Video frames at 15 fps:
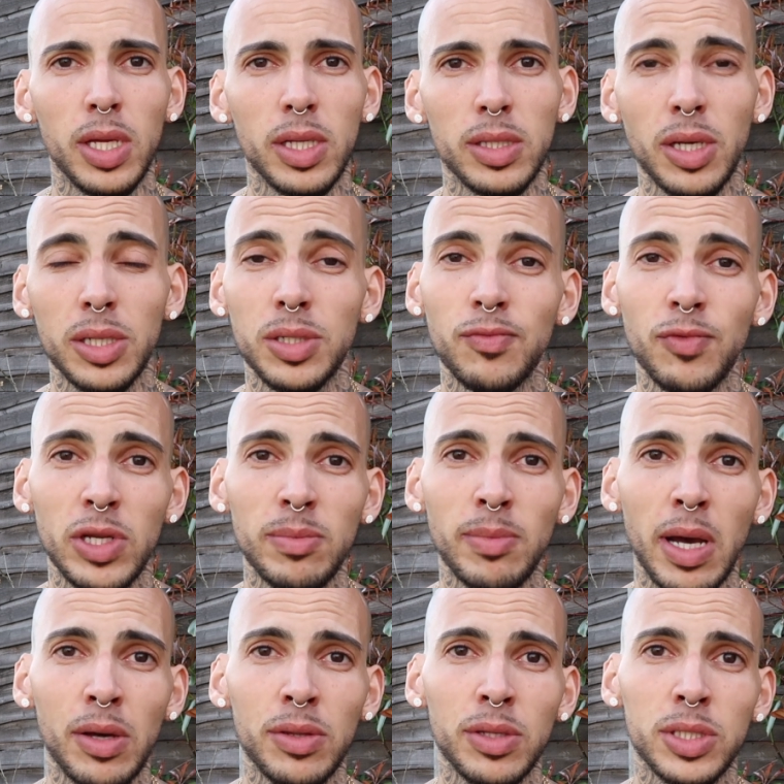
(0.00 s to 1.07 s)
It doesn't really
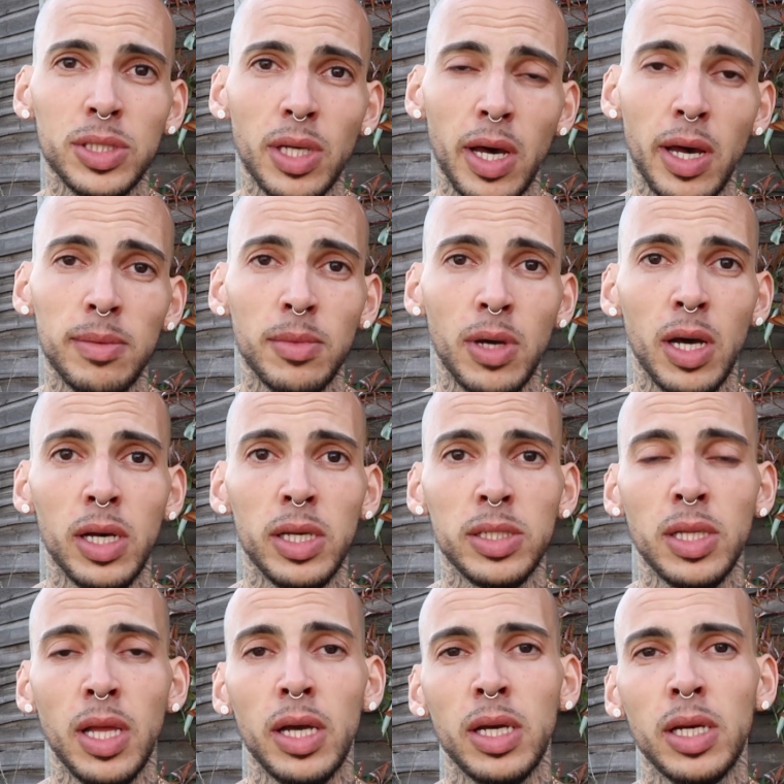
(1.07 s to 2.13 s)
matter on the time, guys.
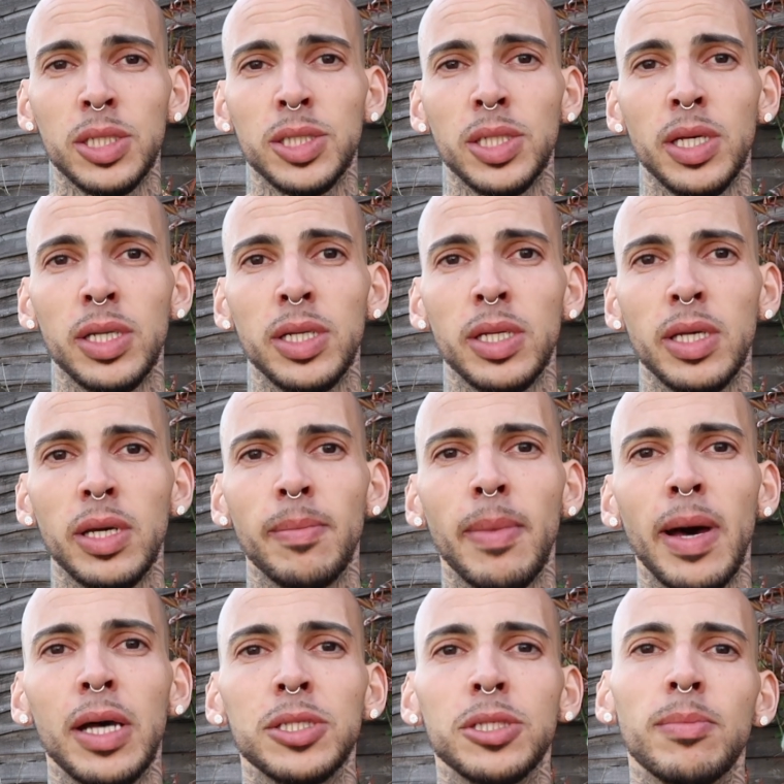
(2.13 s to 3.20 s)
Like I said, it
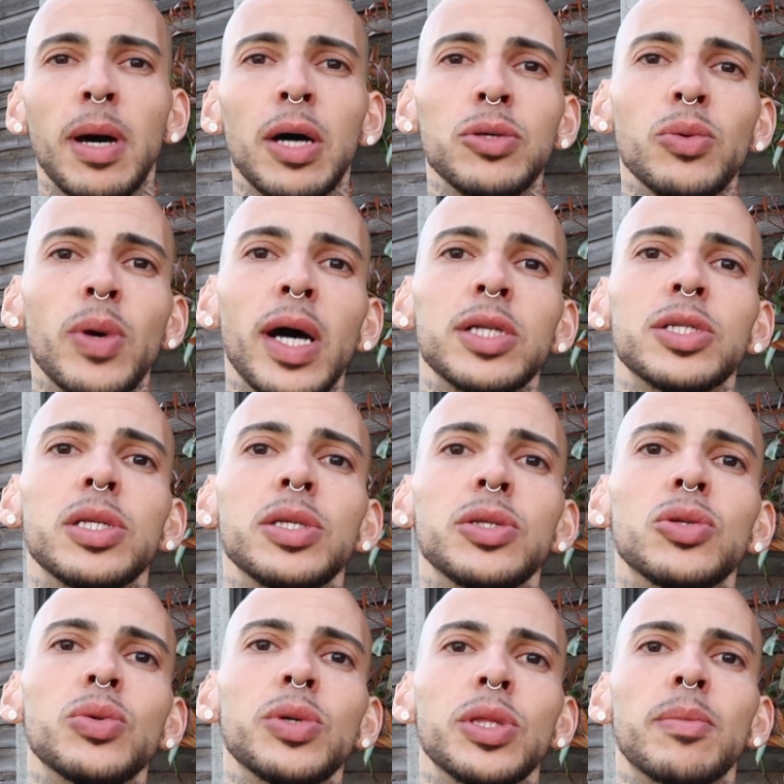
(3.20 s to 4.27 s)
matters about you actually
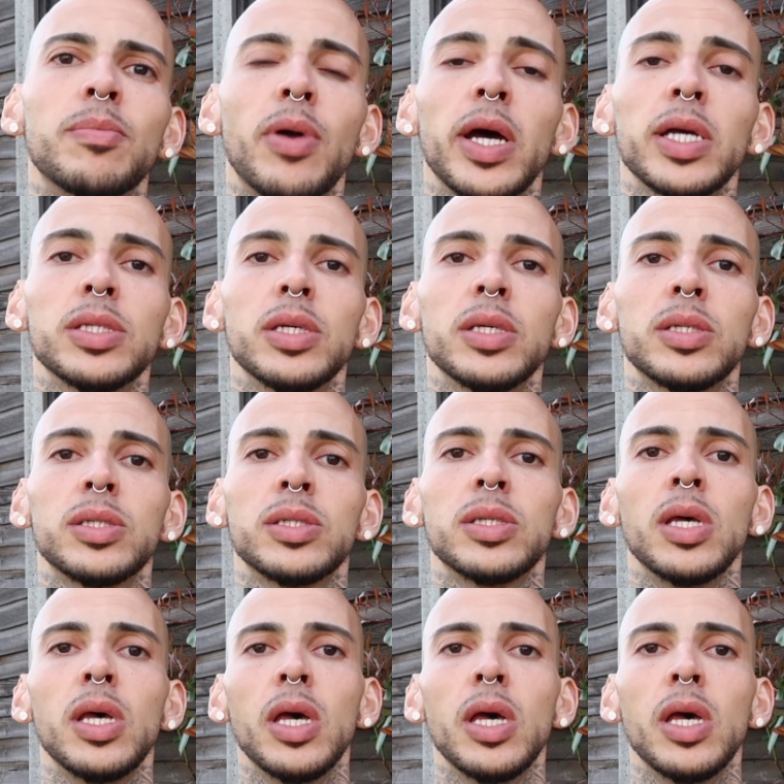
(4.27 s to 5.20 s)
doing the practice.